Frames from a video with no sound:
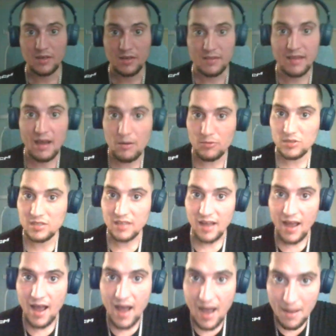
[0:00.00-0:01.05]
That was the
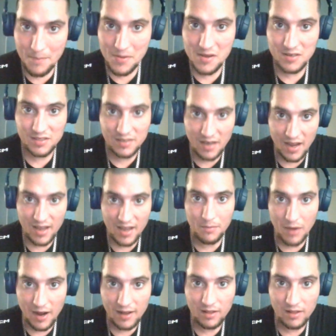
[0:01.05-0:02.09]
happiest day of
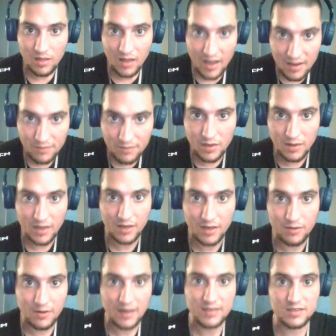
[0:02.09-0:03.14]
my life to get
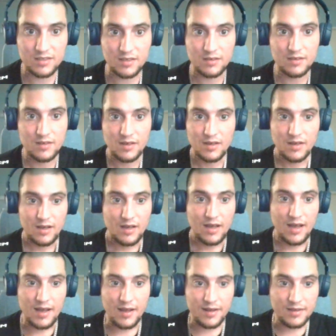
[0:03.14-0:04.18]
arrested.
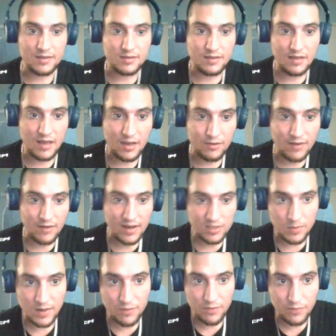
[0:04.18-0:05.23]
And they arrest
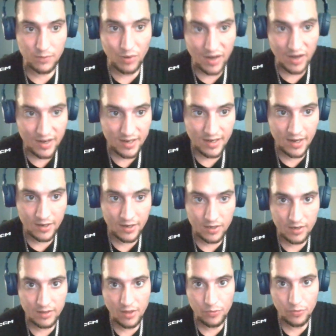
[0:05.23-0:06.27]
me for break and enter
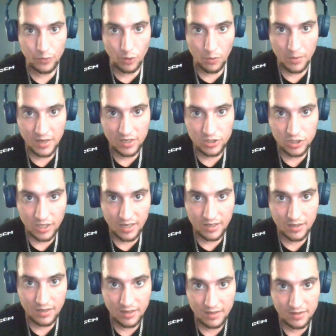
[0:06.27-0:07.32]
and they throw me in jail
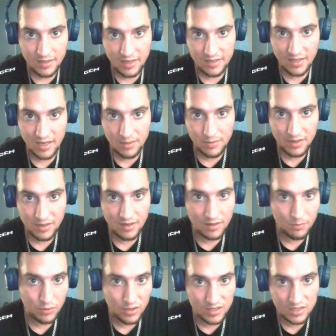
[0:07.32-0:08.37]
and they take me to the
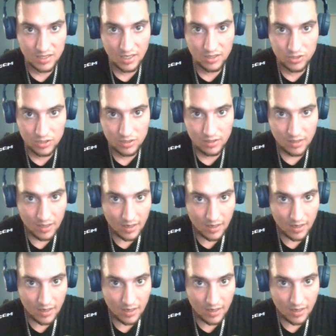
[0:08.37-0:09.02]
police station.